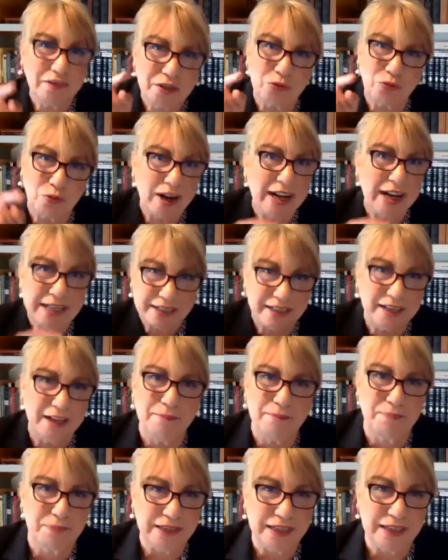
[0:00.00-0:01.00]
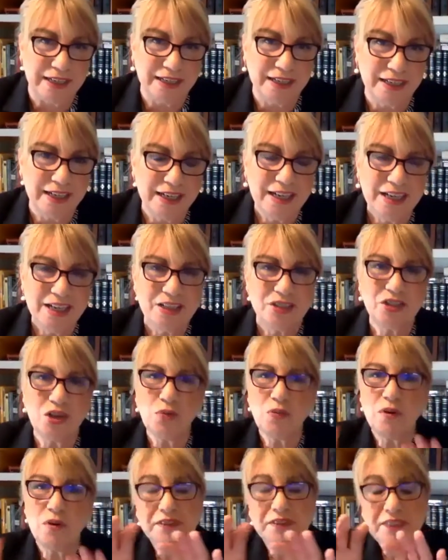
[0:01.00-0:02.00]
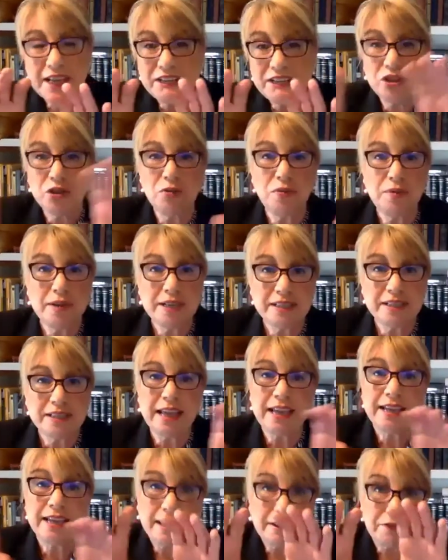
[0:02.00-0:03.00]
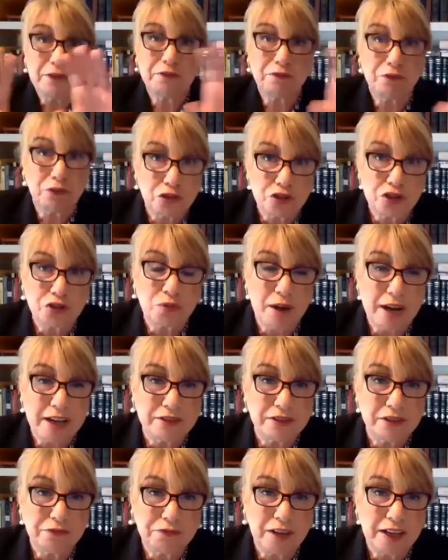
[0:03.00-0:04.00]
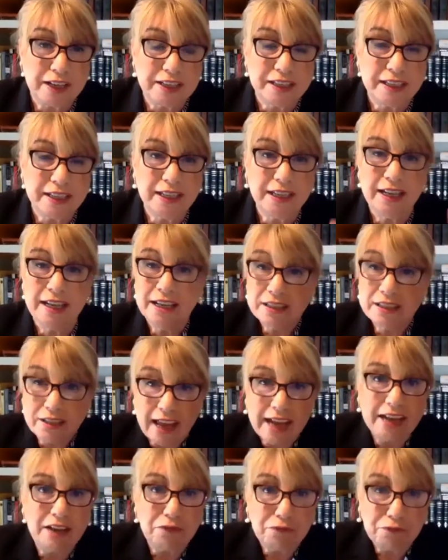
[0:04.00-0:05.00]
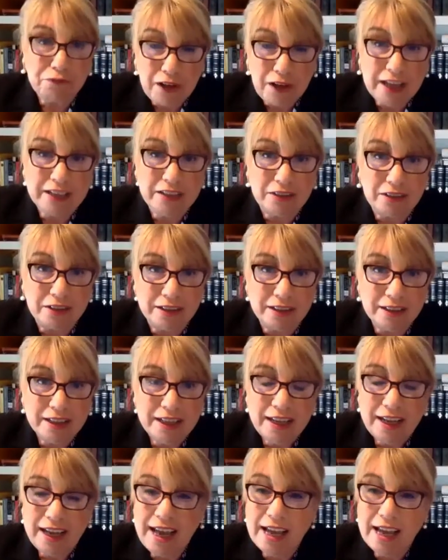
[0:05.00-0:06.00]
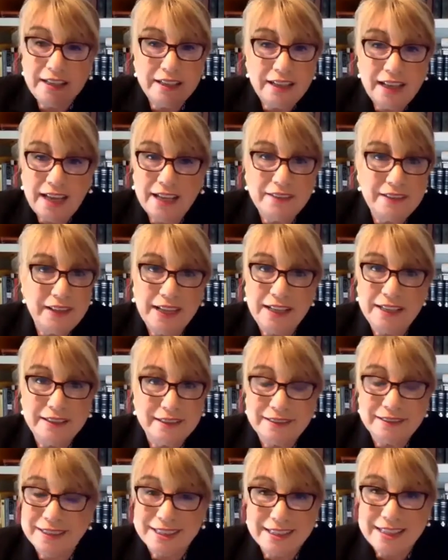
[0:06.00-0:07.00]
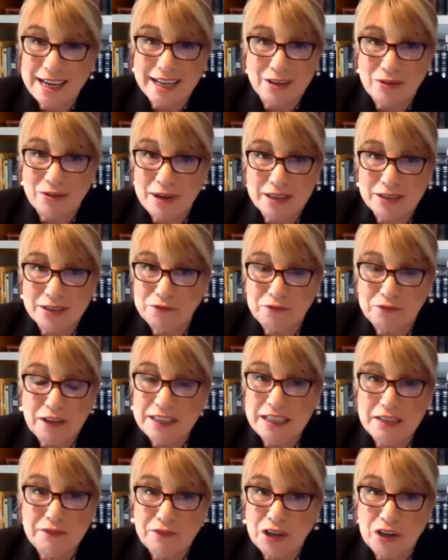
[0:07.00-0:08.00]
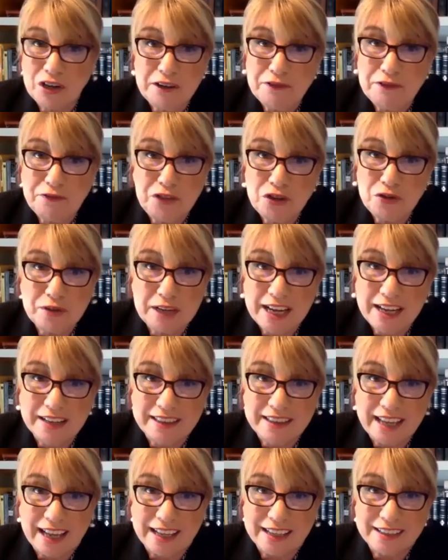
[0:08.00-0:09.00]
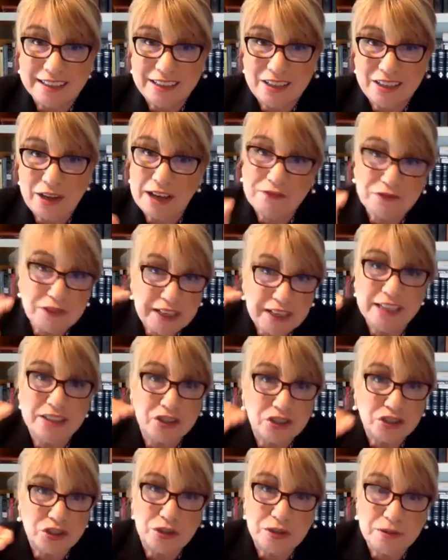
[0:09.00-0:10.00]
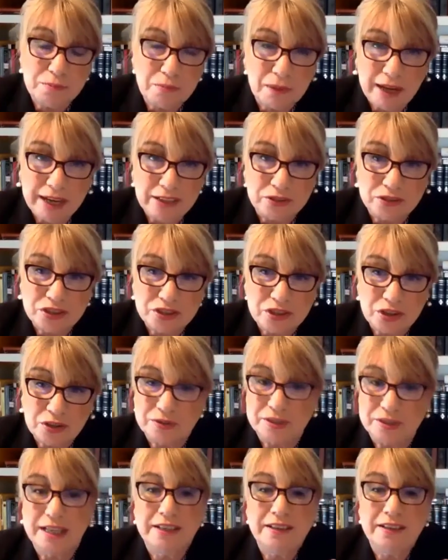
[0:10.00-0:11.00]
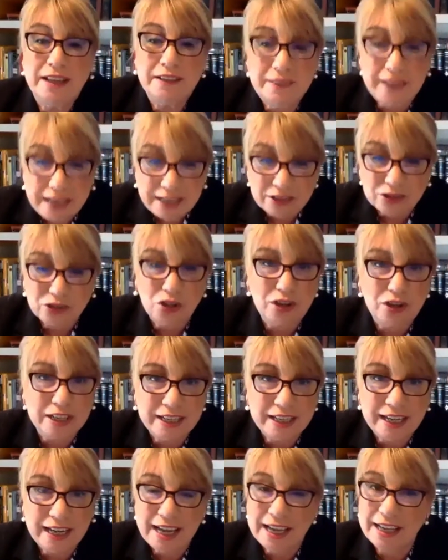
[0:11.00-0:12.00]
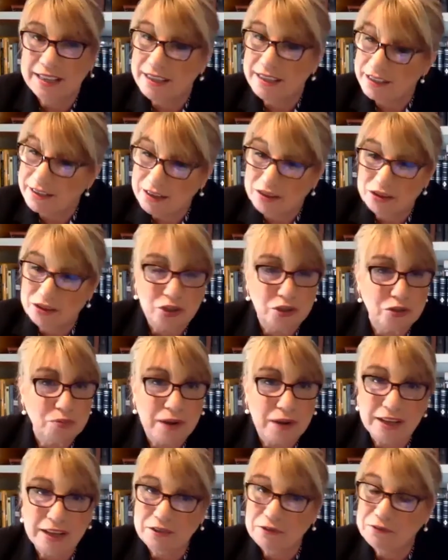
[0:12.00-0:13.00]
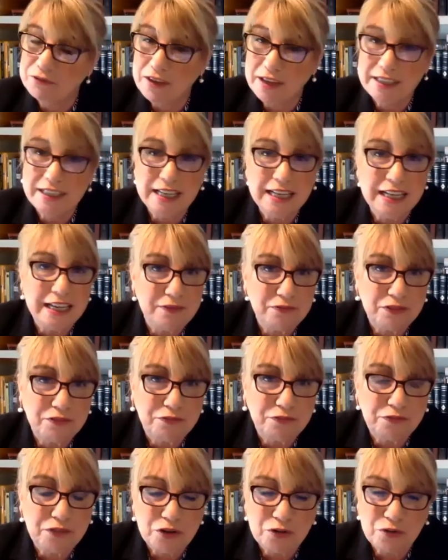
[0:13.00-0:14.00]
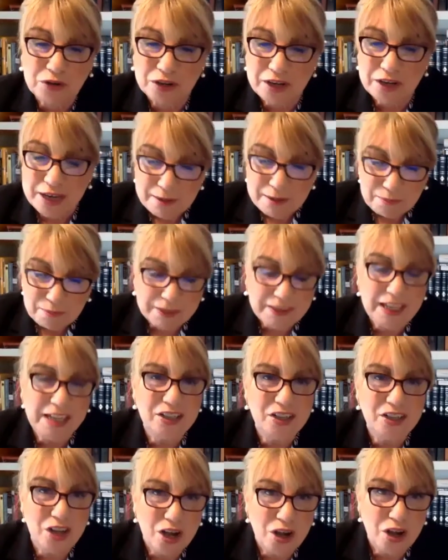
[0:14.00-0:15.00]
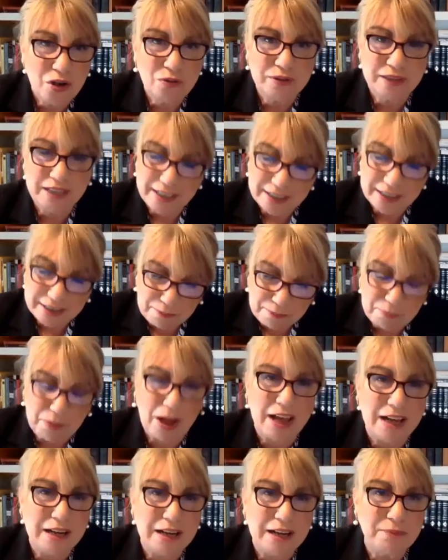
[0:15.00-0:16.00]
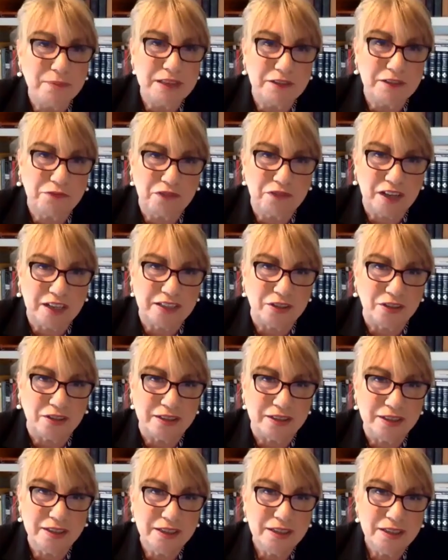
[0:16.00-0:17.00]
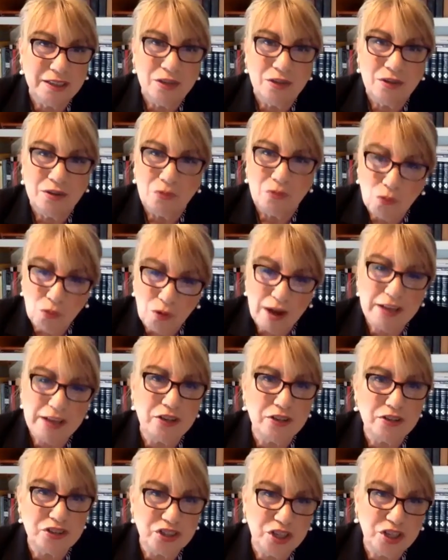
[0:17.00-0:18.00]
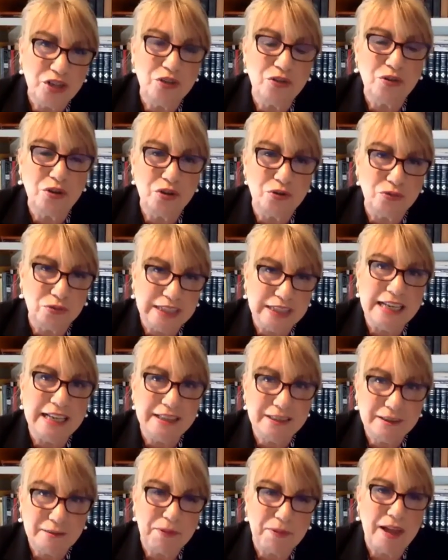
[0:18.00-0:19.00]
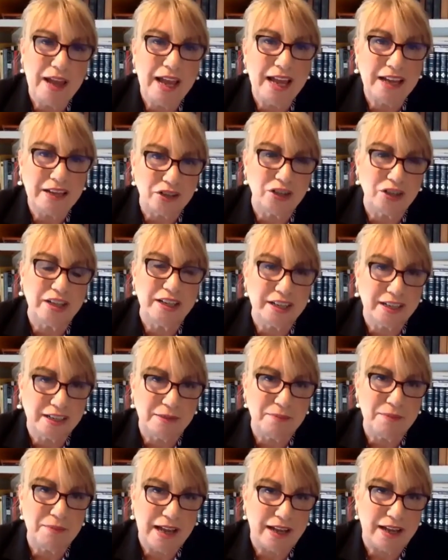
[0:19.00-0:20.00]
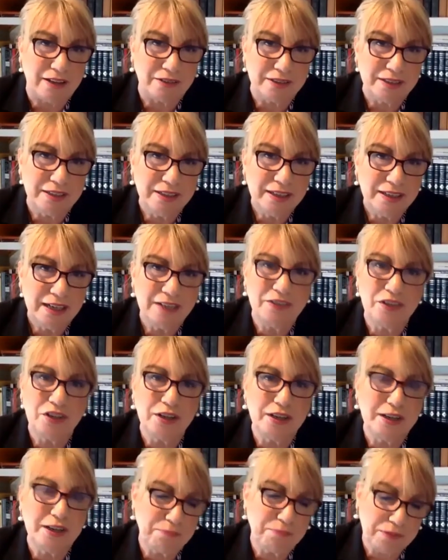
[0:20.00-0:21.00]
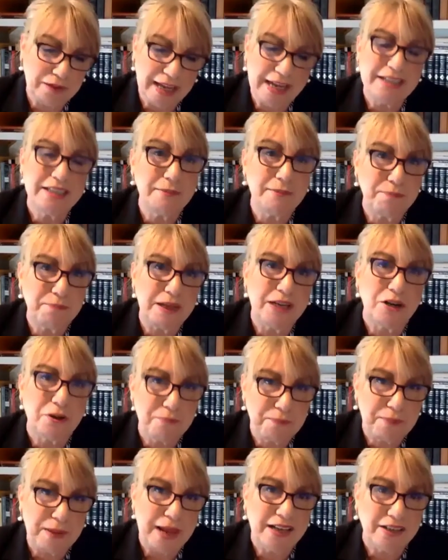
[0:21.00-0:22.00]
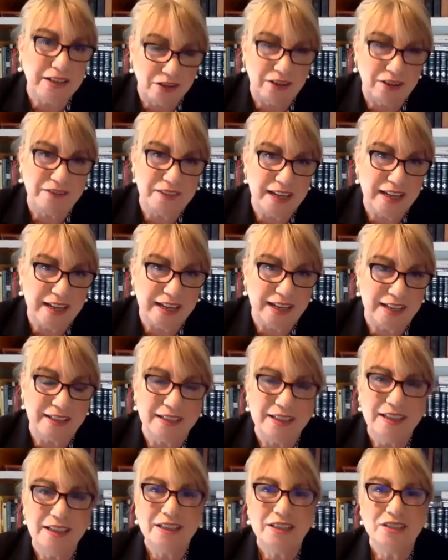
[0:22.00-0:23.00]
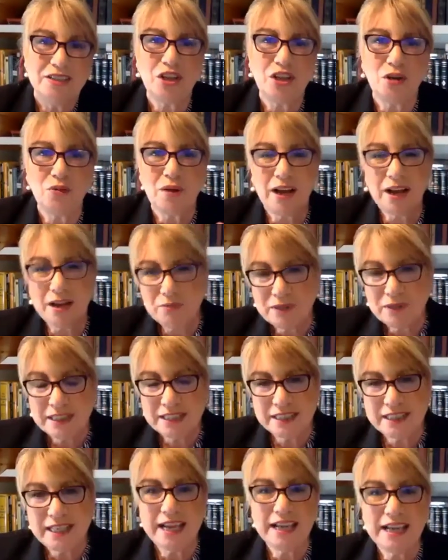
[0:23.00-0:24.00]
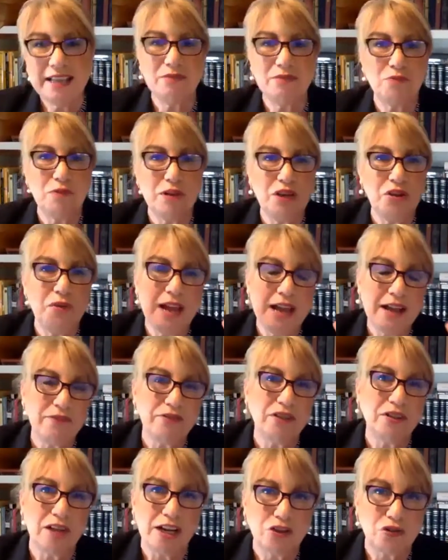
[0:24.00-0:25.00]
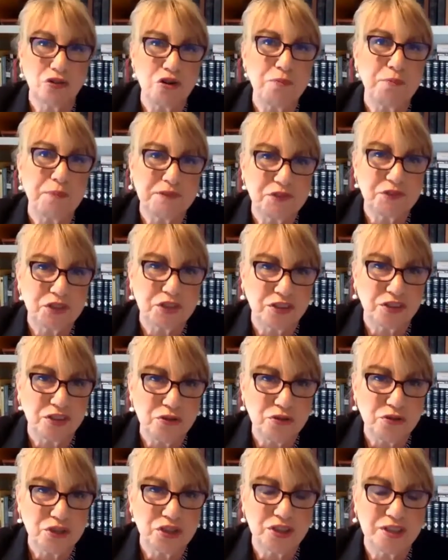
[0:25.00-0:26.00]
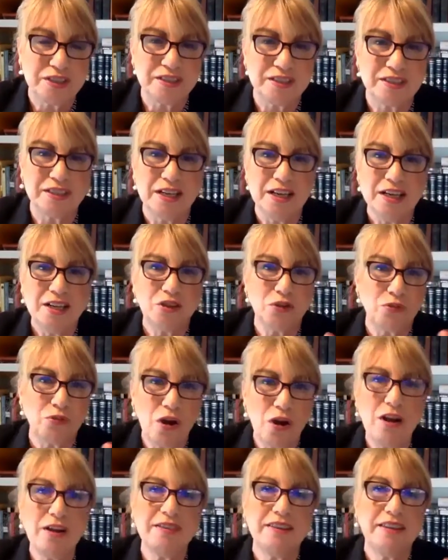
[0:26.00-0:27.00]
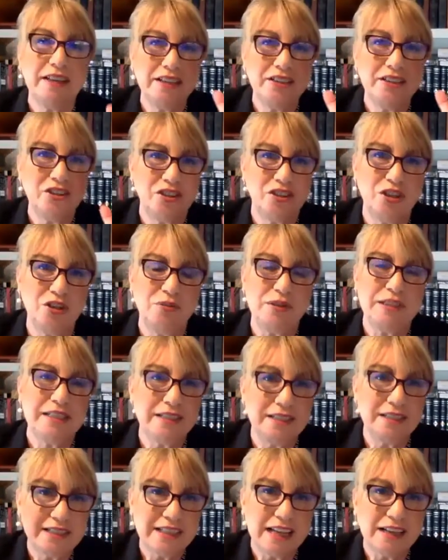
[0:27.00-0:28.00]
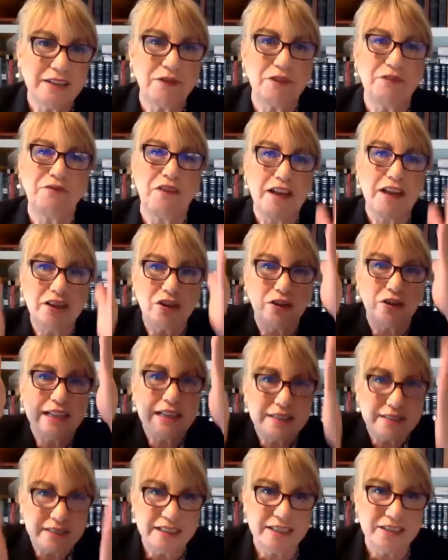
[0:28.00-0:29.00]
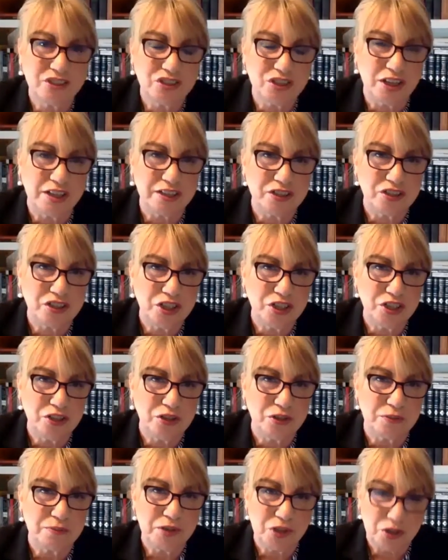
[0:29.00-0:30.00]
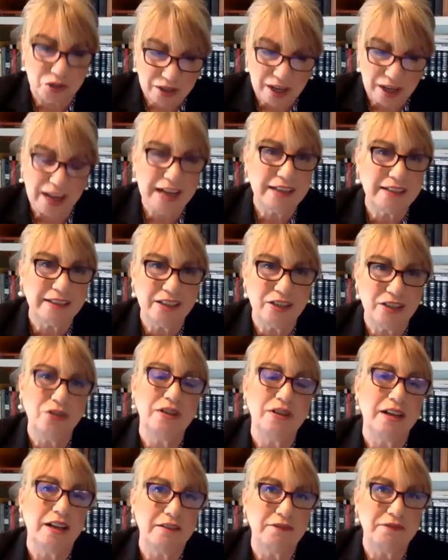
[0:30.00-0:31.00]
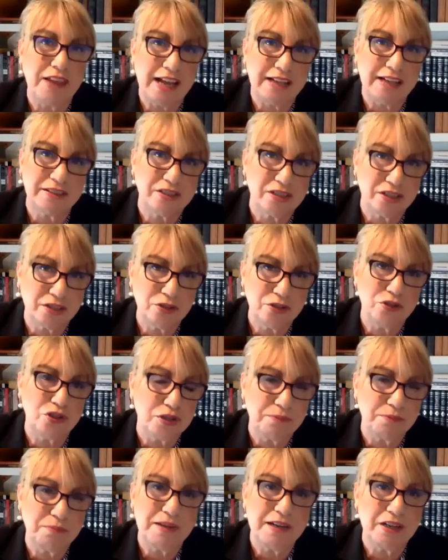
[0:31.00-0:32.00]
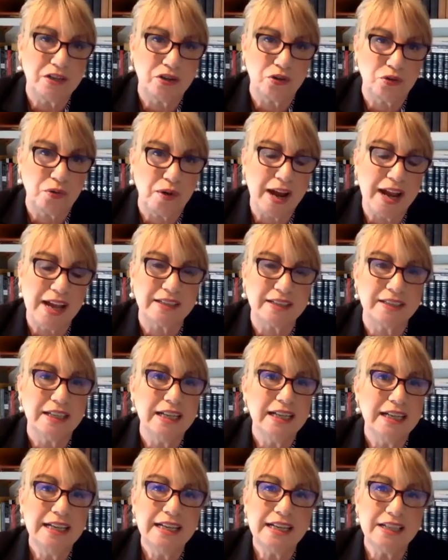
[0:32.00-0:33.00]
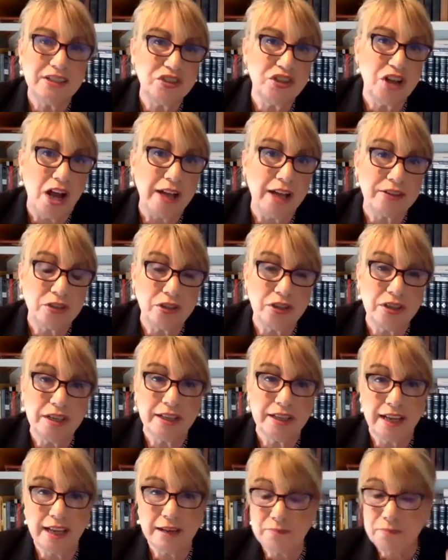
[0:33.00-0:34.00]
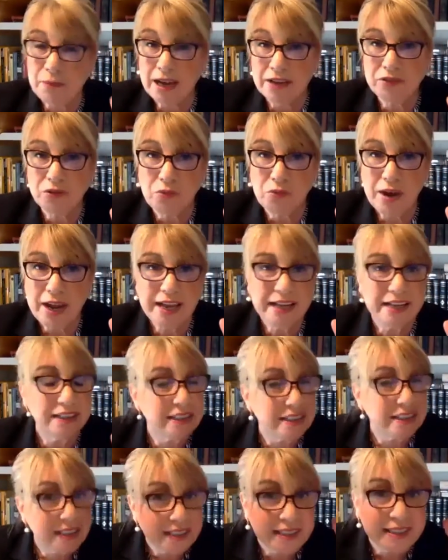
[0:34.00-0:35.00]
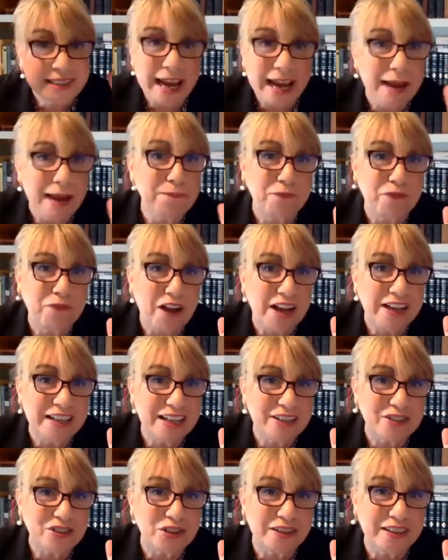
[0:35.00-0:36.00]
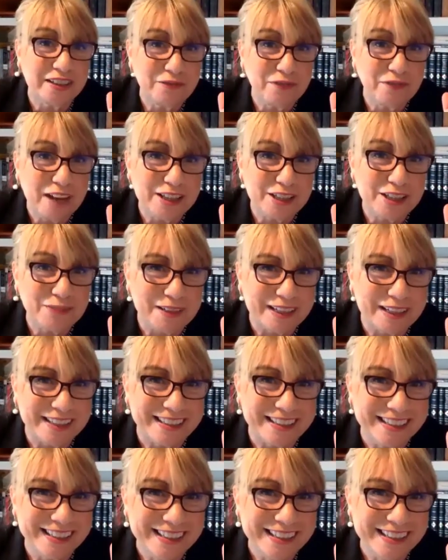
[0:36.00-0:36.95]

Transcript: the right company. Nope. So what they do is they give a first round of funding, like a funnel, and then the second round of funding, very few get that. You have to hit certain milestones. And then they look again, and the third round of funding, even fewer. But they know that at the bottom of the funnel, one or two who lead the pack are going to come out, and they're going to place a bigger bet on that. So I would say that when you have a group of solutions, the wrong thing to do is, instead of a funnel, insist on a tube. Your likelihood of that solution being correct is not good. And by the way, it's the same financial investment,